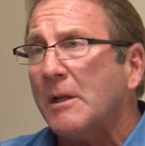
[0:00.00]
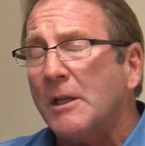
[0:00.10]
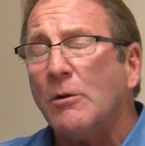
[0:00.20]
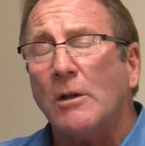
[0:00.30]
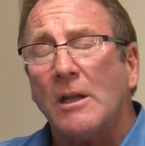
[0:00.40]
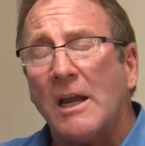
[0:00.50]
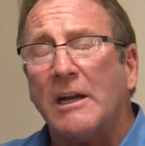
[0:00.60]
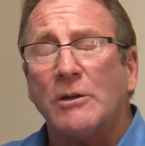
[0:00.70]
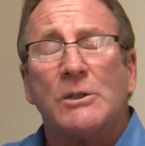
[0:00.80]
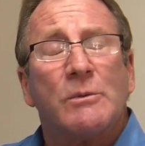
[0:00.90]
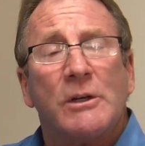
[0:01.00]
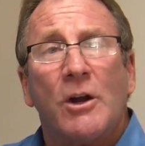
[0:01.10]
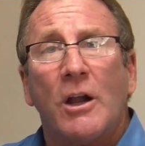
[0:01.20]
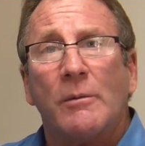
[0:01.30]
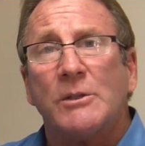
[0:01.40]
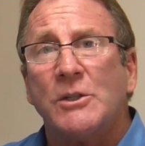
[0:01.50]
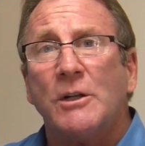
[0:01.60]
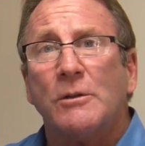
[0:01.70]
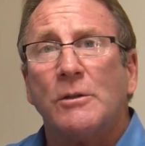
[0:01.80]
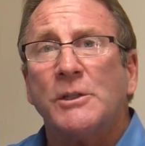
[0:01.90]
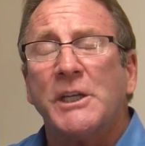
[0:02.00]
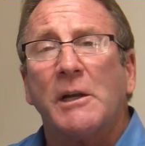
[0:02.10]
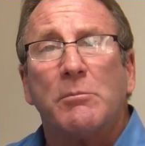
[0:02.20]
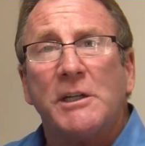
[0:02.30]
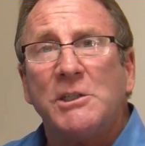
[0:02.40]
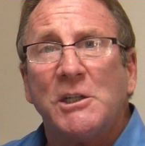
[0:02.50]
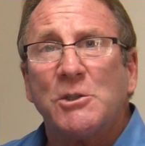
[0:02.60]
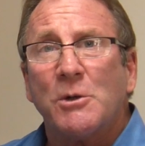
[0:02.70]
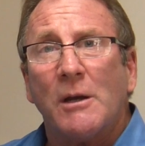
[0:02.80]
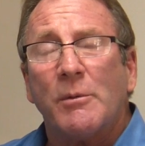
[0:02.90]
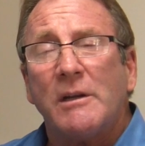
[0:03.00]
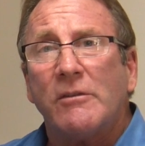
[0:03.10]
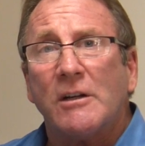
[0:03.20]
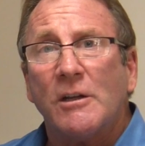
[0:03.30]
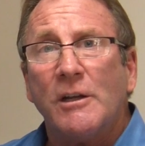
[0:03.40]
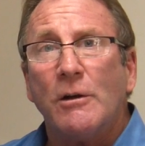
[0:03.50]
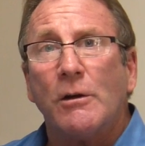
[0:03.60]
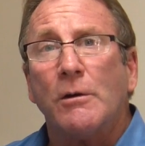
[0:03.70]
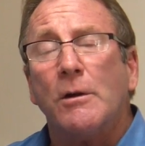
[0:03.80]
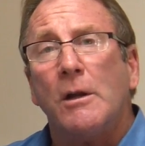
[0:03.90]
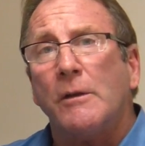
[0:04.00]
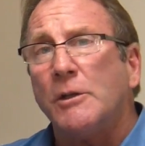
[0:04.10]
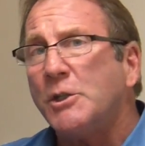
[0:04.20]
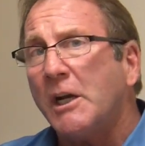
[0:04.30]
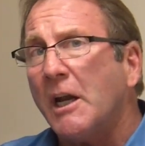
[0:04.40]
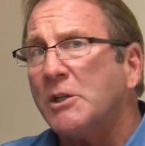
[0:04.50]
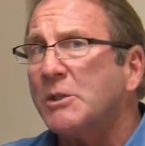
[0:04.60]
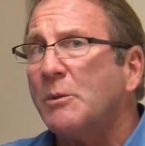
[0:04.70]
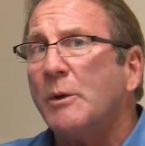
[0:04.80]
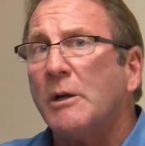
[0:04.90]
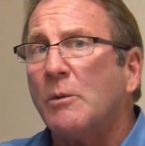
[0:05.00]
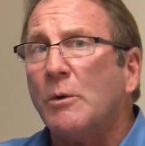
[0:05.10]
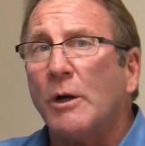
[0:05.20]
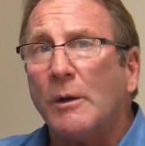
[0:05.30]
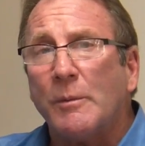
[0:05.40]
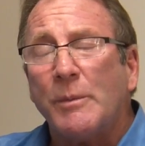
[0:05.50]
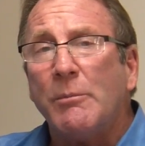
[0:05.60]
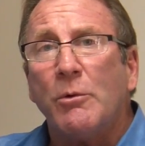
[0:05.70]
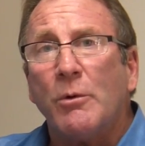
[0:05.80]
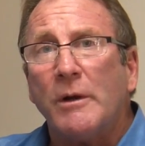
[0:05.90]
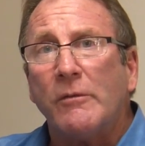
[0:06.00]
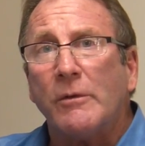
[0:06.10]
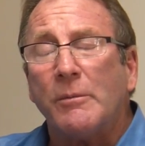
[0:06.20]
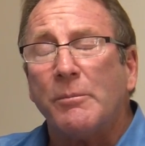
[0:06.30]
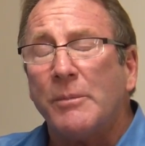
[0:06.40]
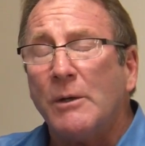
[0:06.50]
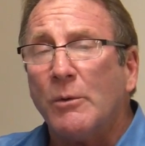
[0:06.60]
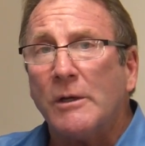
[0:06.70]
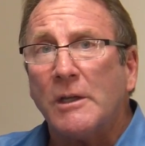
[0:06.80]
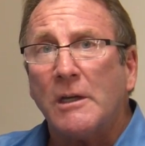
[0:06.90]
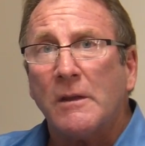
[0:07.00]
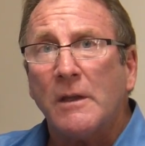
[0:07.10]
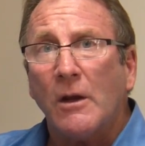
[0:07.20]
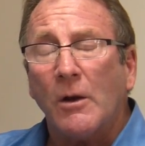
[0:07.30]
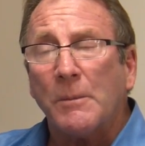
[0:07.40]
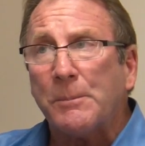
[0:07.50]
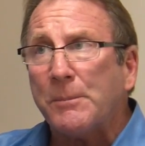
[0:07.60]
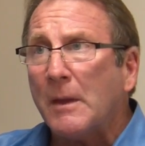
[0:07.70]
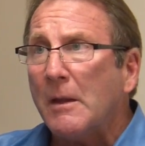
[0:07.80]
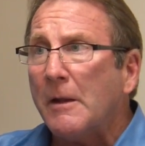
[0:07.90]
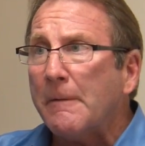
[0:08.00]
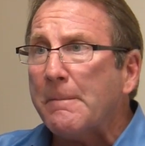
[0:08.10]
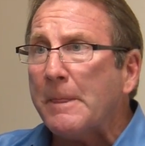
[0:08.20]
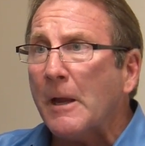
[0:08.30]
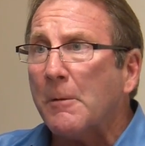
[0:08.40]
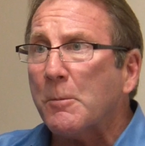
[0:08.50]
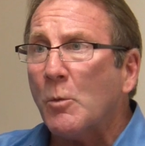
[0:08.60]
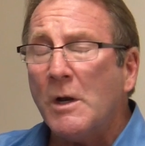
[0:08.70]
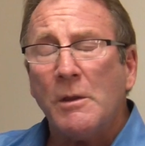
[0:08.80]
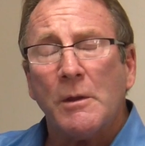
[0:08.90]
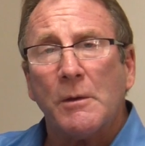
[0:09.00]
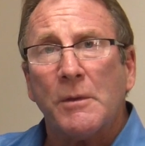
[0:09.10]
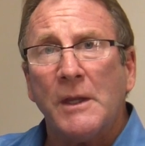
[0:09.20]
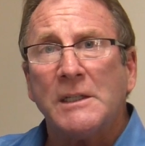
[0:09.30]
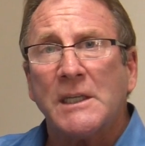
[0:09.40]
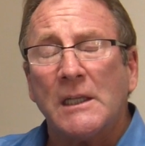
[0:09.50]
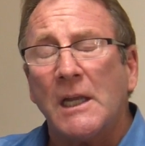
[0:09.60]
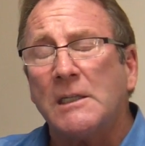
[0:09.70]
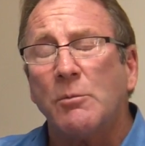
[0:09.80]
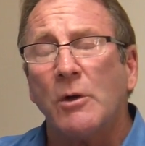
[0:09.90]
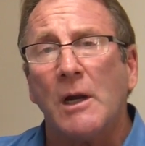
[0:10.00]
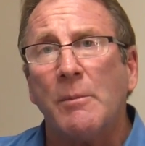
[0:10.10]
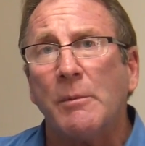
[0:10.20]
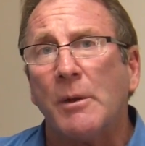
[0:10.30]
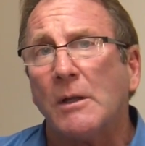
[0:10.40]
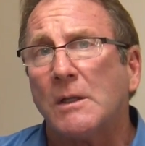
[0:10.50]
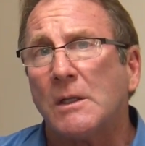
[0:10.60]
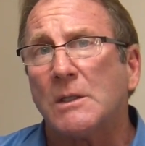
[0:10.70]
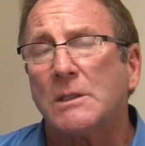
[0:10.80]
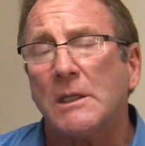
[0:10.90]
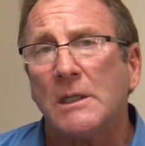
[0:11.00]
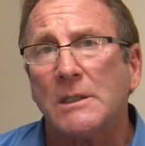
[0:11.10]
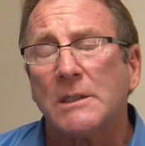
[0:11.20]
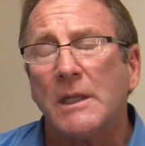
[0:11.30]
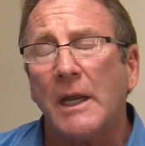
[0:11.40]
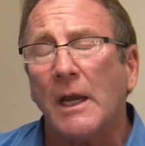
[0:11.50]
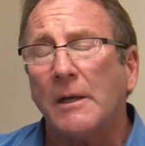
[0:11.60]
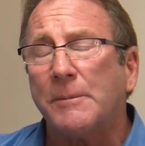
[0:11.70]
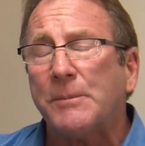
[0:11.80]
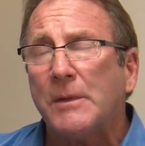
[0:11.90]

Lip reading: clear aligners, we call them. It sort of looks like a bleaching tray, but even clearer, that you can actually wear to work and people won't even be aware that you're there. Now, one of the things I'd like to bring up about this is that